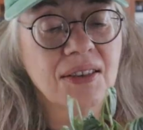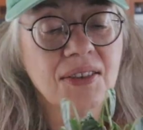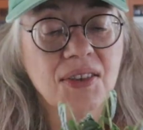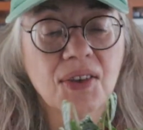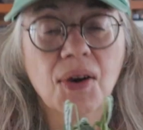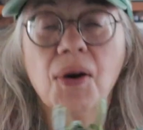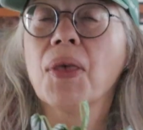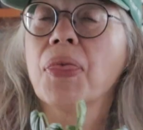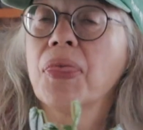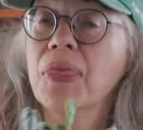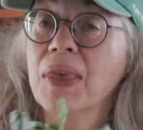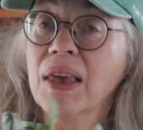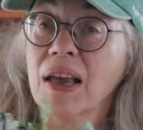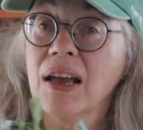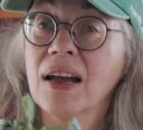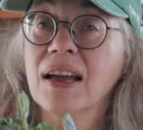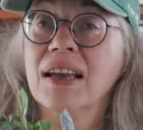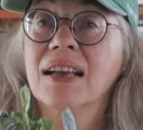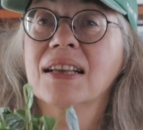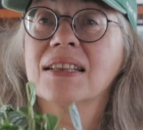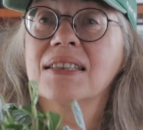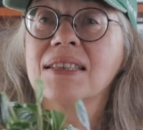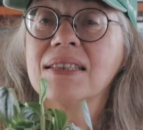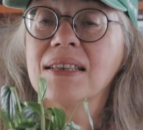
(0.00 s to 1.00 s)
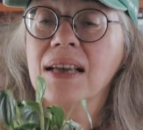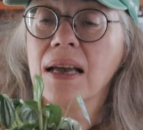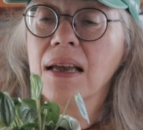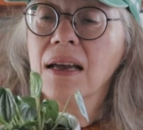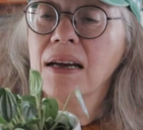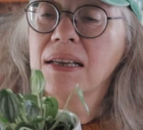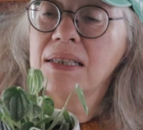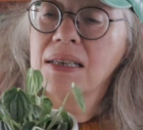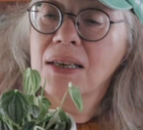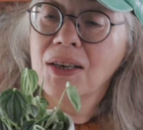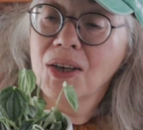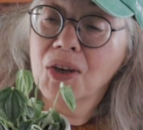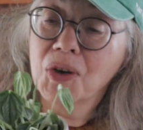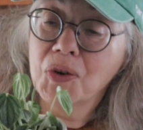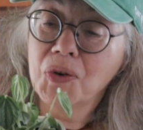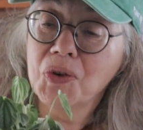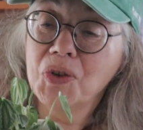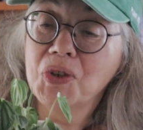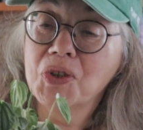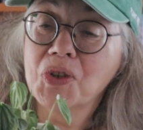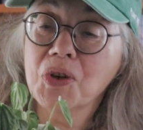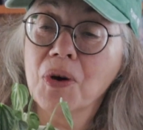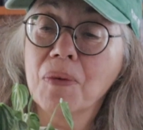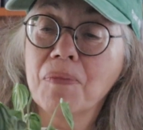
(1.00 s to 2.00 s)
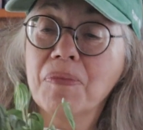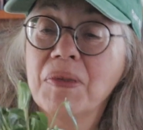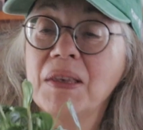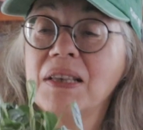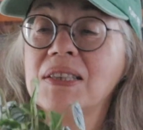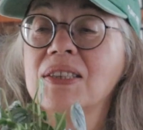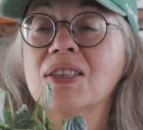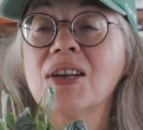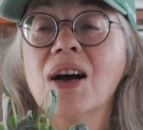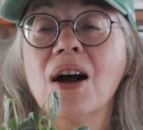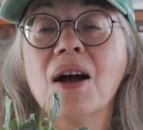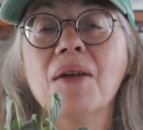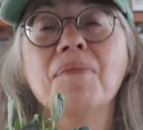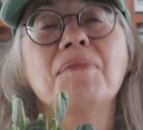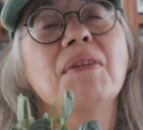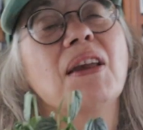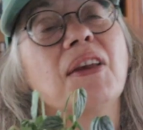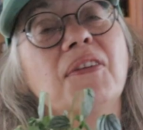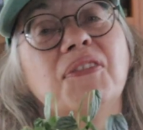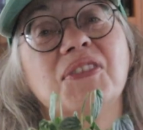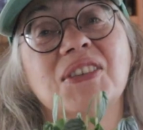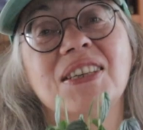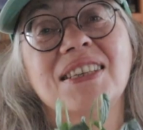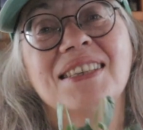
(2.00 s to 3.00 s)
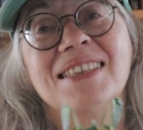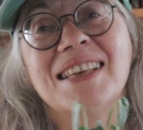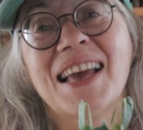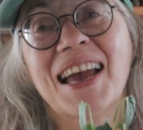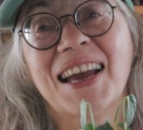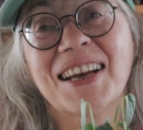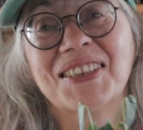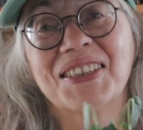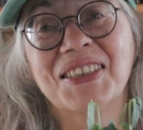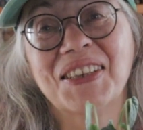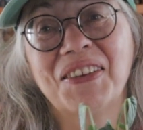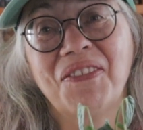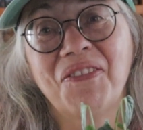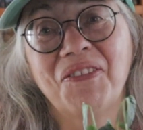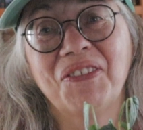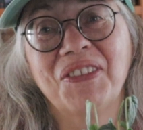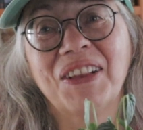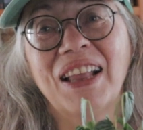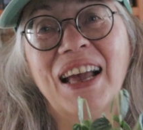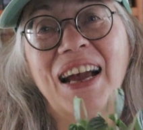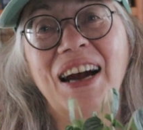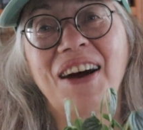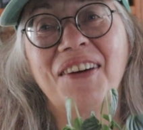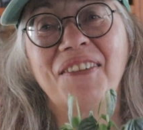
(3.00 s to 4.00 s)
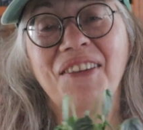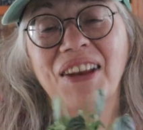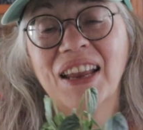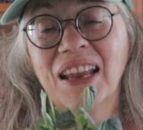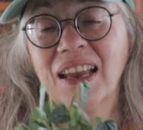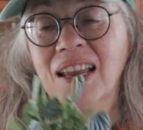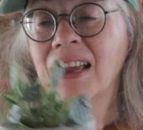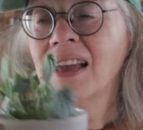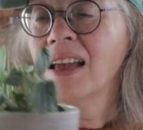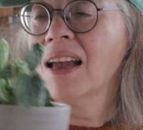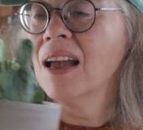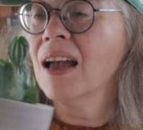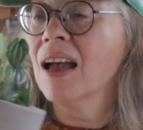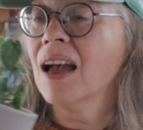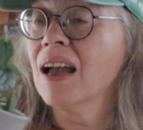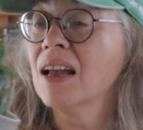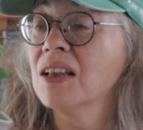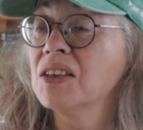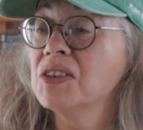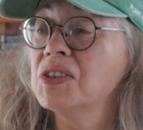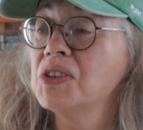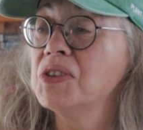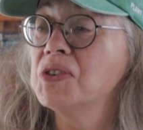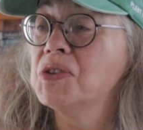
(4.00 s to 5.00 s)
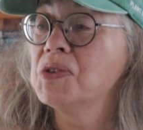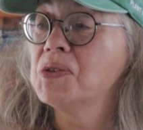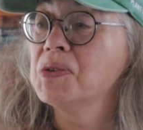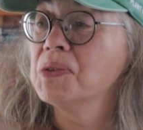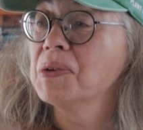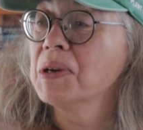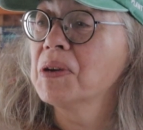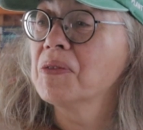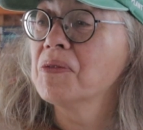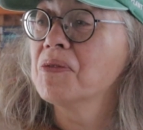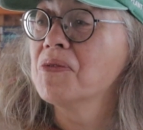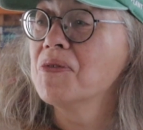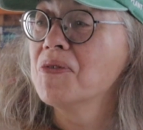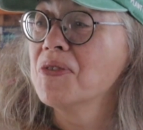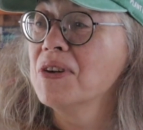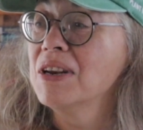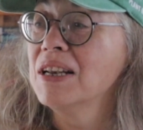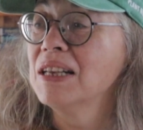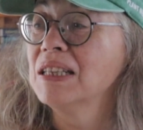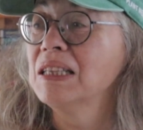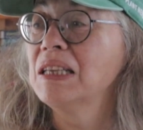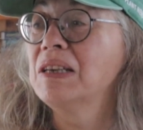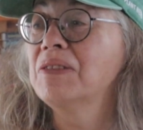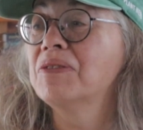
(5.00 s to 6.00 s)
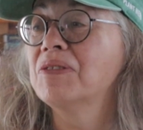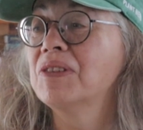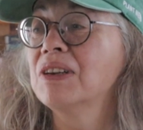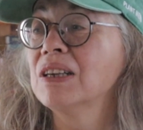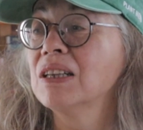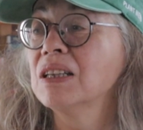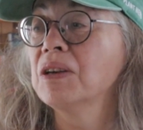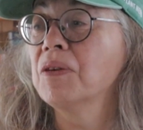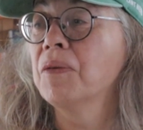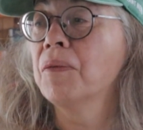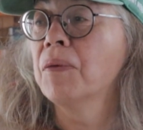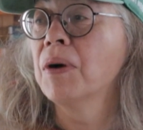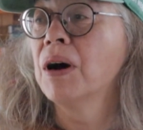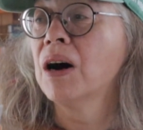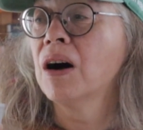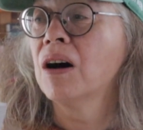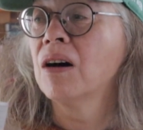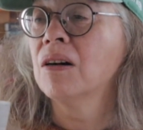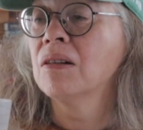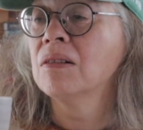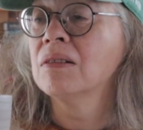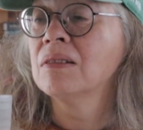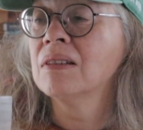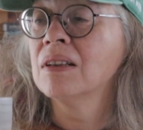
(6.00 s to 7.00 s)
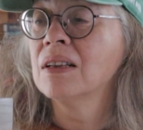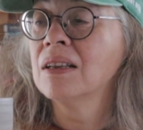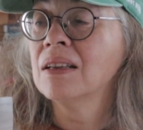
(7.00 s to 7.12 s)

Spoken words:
So I think I can say I did a good job this time if she's actually flowering. and she's doing really, really well.